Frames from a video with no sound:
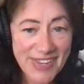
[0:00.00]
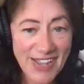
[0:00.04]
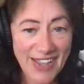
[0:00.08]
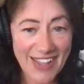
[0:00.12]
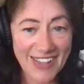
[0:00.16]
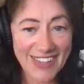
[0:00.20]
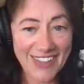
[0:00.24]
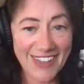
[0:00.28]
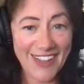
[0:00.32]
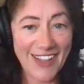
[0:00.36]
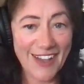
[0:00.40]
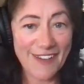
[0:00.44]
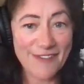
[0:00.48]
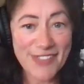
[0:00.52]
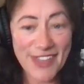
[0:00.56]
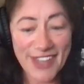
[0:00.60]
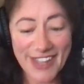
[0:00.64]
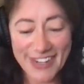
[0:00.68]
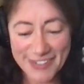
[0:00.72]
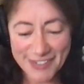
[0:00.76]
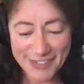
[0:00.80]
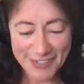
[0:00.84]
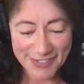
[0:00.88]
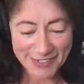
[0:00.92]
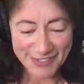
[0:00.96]
I love
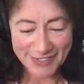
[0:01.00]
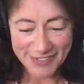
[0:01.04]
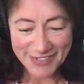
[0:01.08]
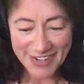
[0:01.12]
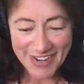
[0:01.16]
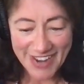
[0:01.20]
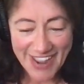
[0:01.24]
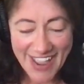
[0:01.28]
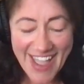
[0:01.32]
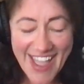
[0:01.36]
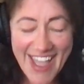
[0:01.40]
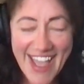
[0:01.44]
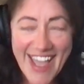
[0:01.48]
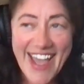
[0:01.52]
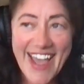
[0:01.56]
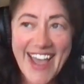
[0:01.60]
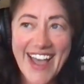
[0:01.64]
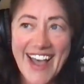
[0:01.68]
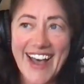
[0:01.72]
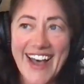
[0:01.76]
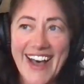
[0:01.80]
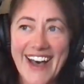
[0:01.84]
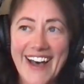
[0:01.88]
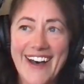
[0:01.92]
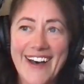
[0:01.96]
that dude.
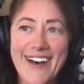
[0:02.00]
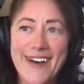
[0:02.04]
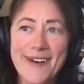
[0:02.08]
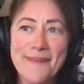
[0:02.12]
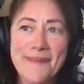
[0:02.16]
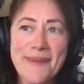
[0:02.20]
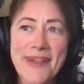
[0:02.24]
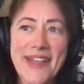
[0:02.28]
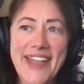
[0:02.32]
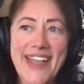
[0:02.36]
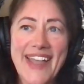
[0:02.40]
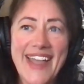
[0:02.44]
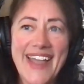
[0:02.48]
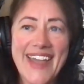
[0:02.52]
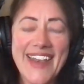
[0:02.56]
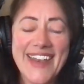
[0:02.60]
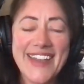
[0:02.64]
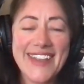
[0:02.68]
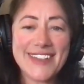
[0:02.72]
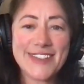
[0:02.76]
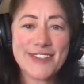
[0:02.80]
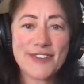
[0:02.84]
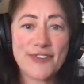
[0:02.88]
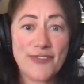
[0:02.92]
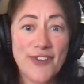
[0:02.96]
Um, and it's